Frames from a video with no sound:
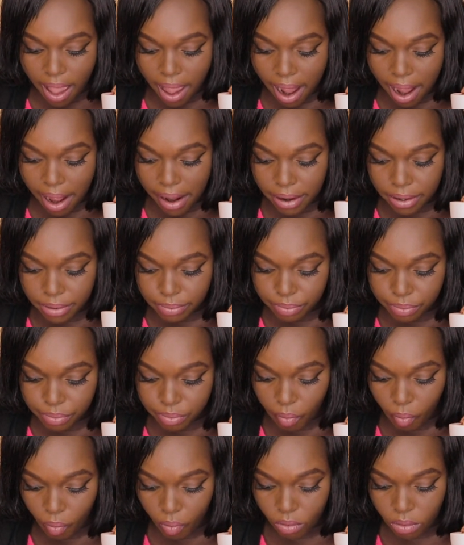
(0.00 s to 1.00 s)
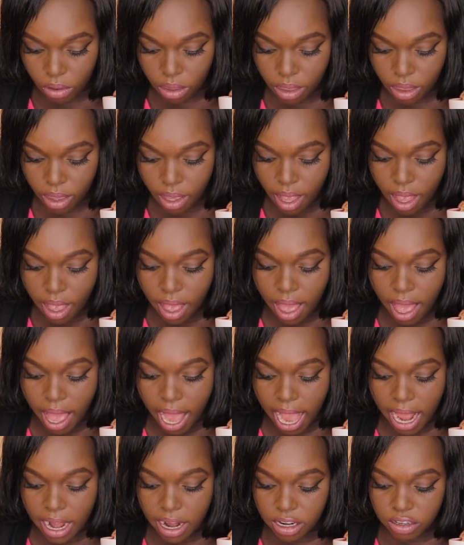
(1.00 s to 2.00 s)
Um,
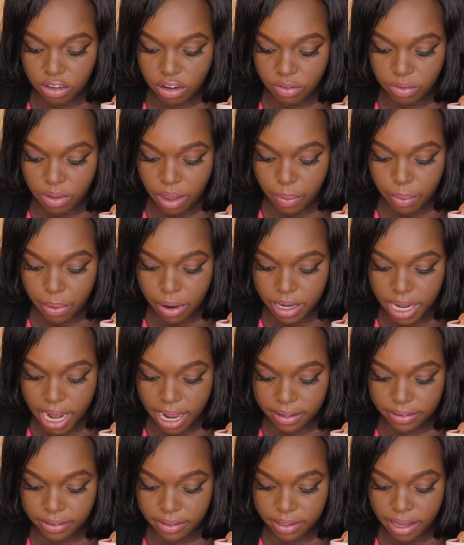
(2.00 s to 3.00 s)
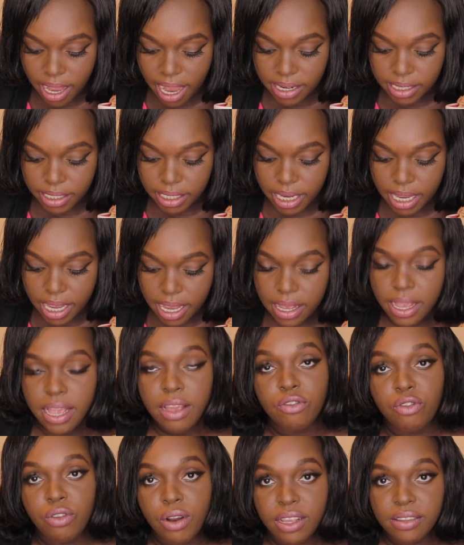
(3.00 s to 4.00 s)
a lot of the products, actually,
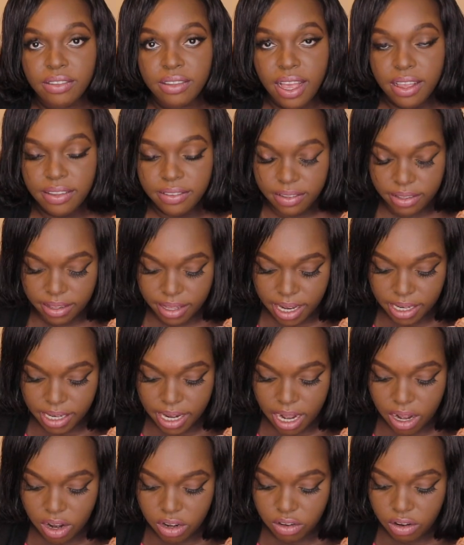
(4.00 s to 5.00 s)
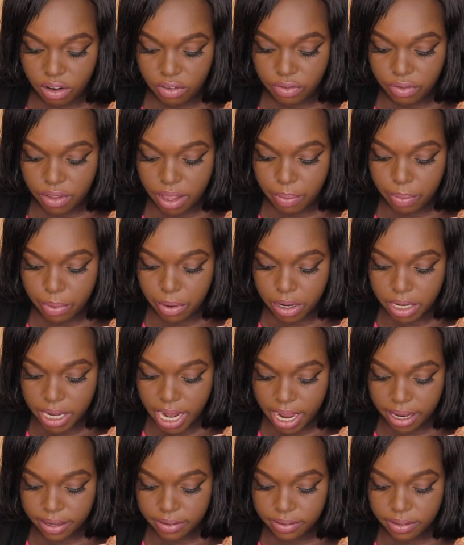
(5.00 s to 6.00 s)
influencers that a lot of the
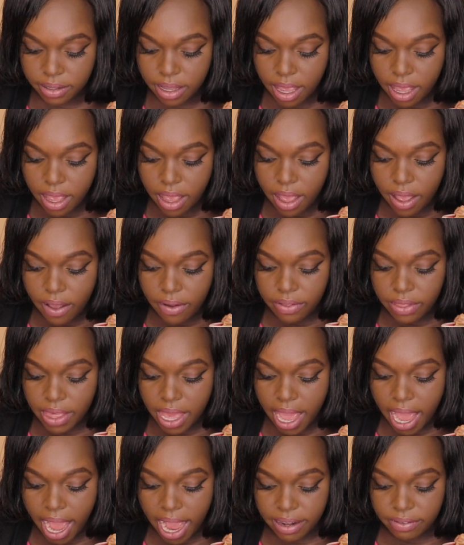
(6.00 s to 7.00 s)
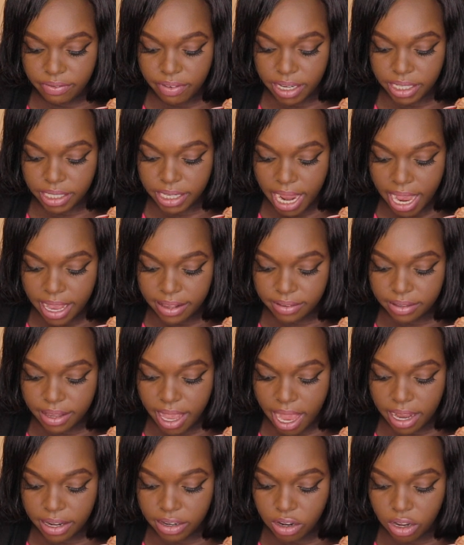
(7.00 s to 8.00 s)
products they advertise
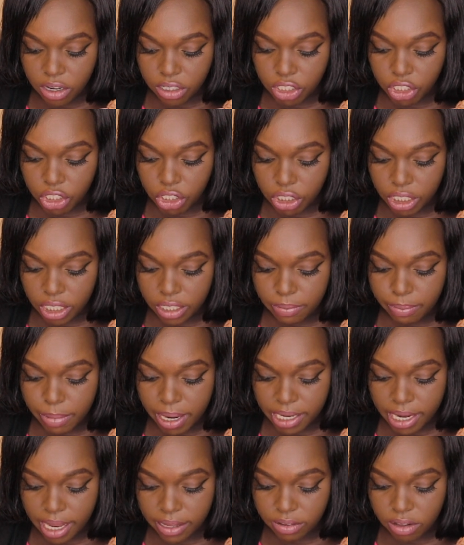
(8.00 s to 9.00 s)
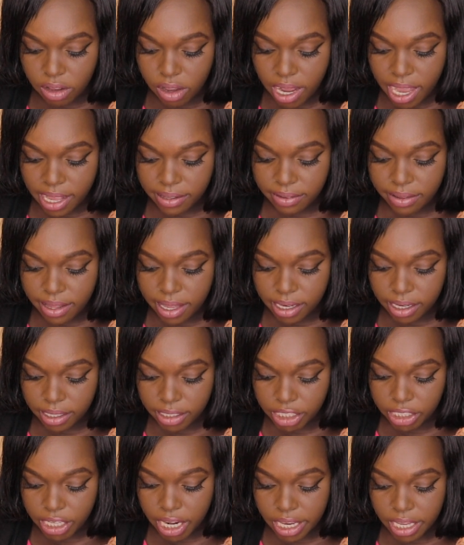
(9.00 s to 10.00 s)
are not shit, but as long as the
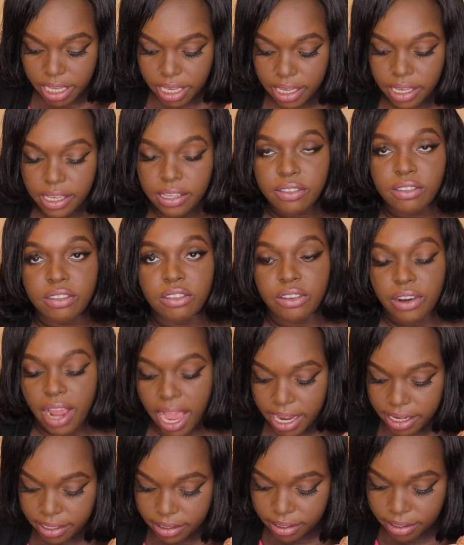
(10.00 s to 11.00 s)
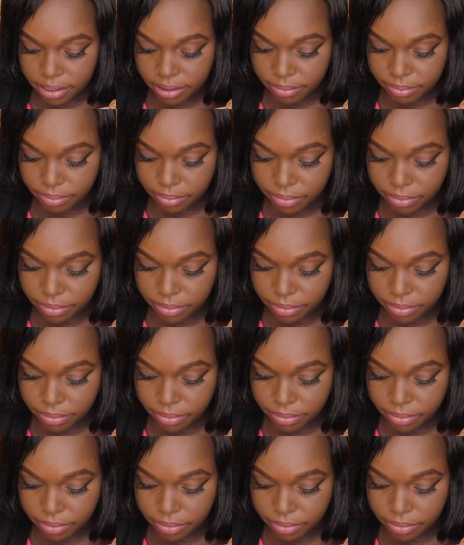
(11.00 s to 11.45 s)
check is right,